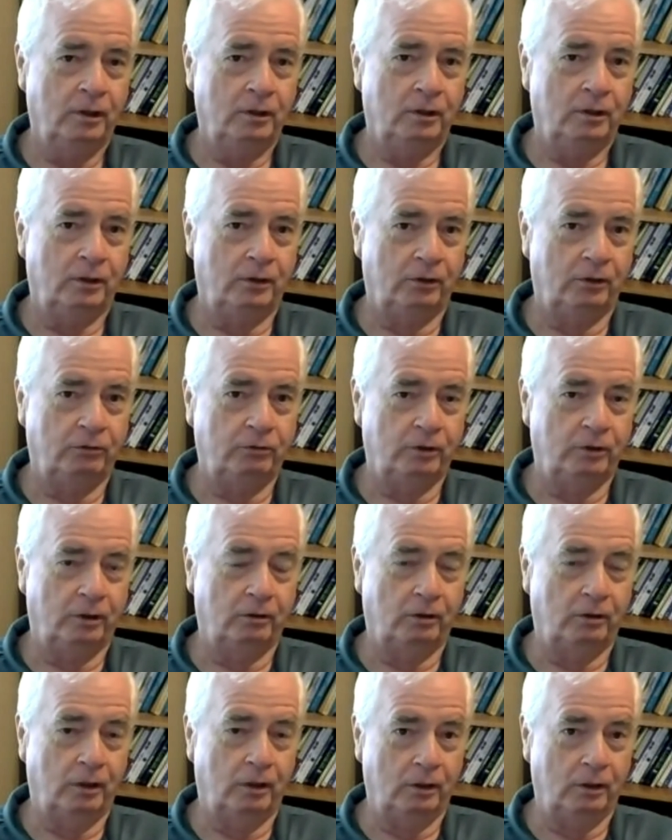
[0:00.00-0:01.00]
And this
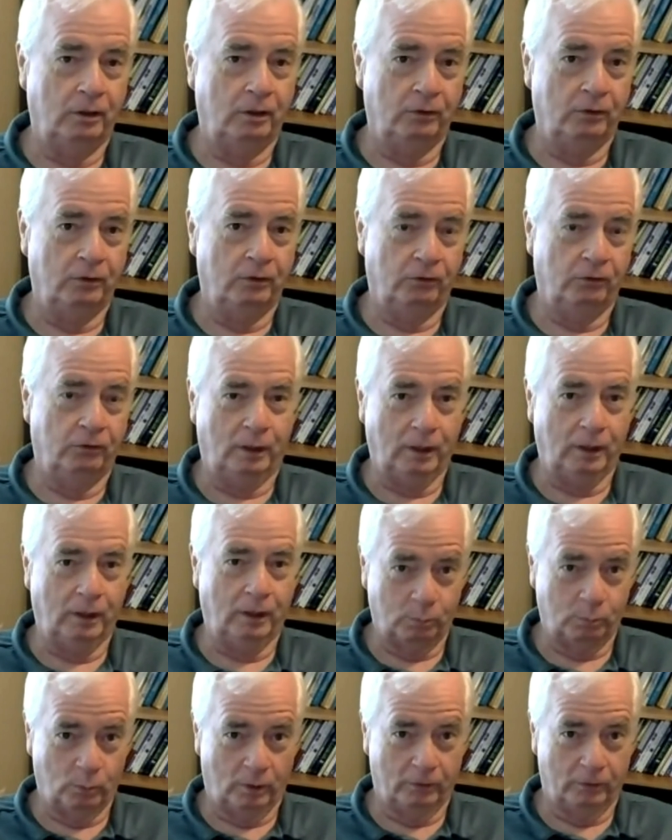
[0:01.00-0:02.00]
year, this summer, I got
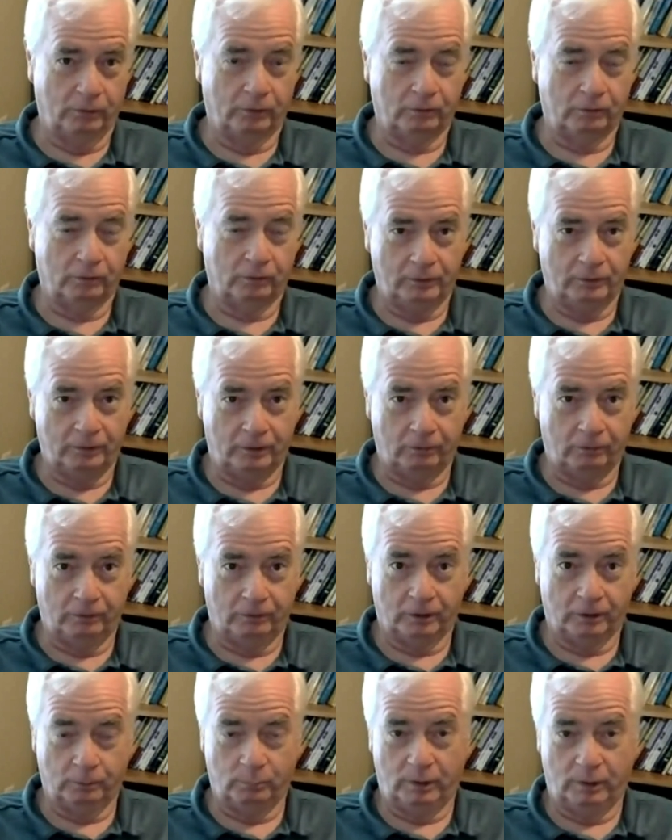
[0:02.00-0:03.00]
appointed to the
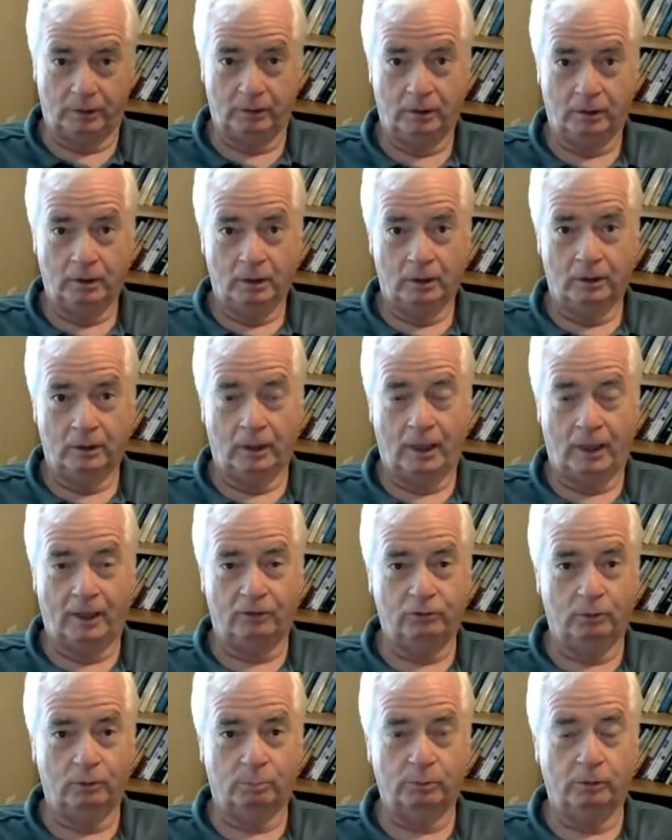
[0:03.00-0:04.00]
criteria committee that
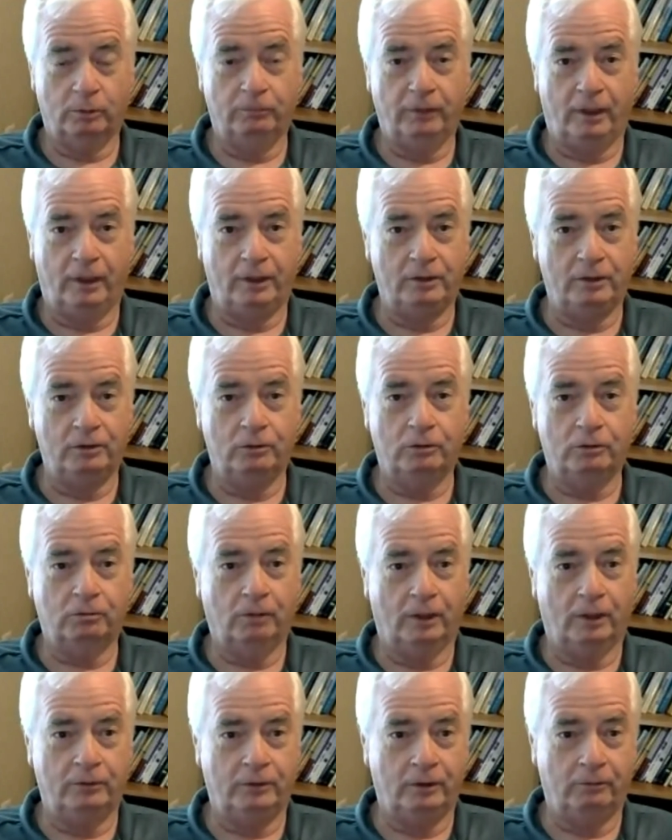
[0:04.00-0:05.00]
has to approve any new
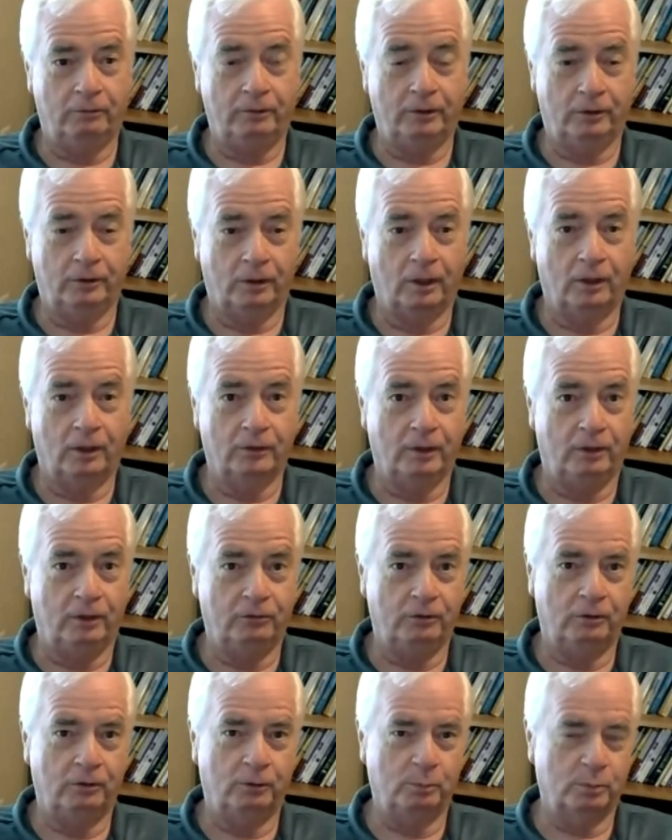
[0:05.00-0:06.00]
criteria in all the
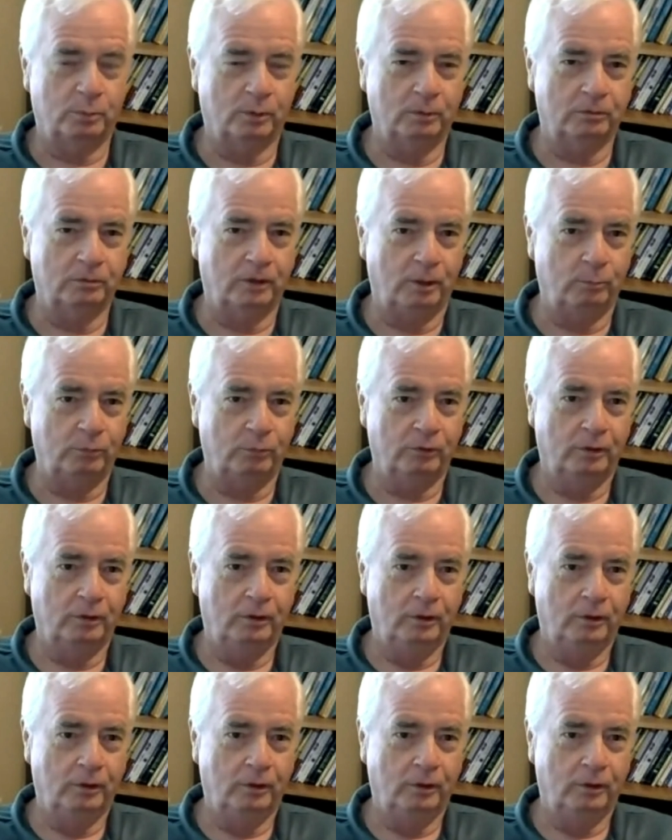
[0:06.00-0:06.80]
engineering programs.